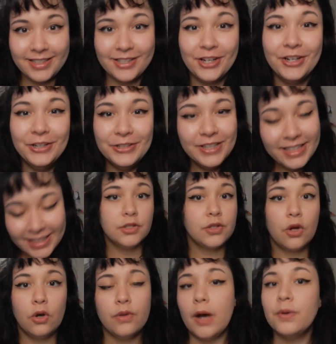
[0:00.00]
So
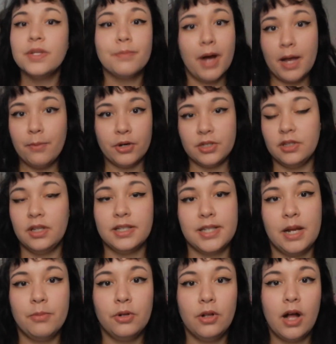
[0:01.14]
that was my personal
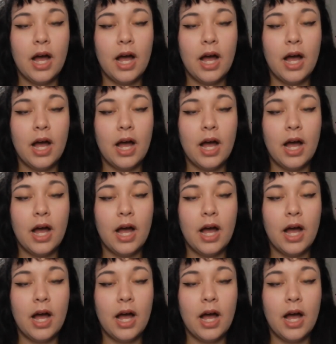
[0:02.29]
example.